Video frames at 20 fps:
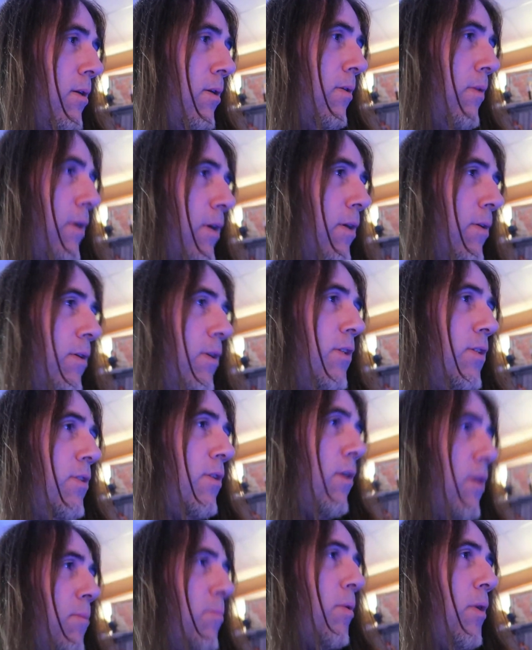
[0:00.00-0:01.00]
Oh, I already
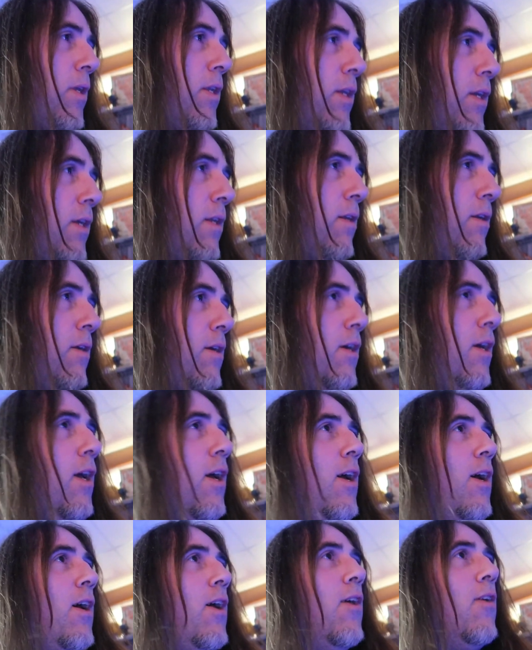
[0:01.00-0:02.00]
started playing again.
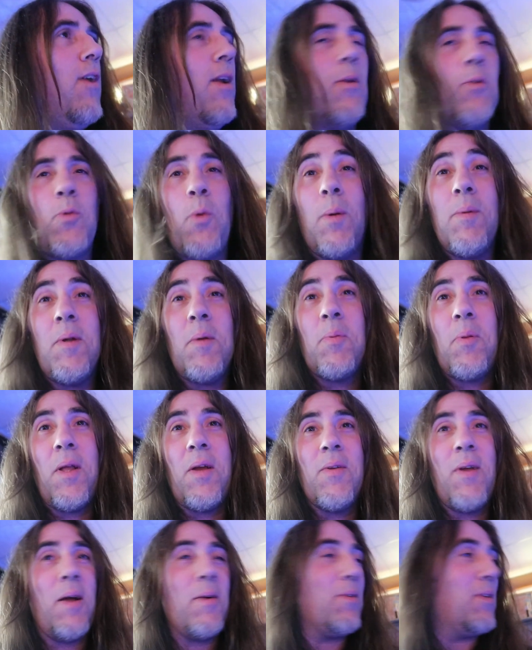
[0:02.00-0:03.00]
All right, so I'm gonna
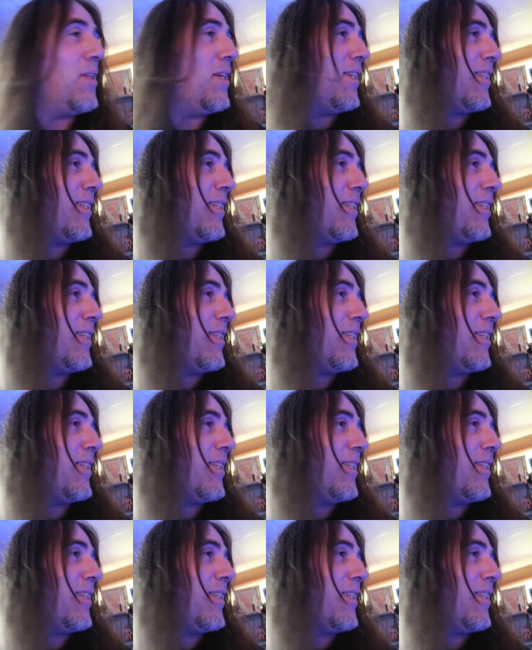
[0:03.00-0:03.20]
play around with